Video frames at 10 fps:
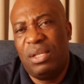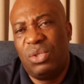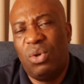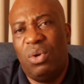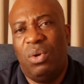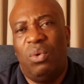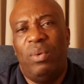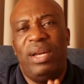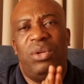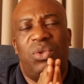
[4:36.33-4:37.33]
So
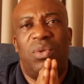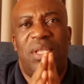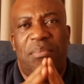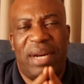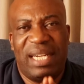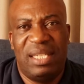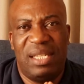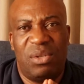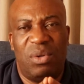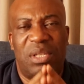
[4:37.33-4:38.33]
when you do the
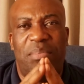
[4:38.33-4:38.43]
practice or the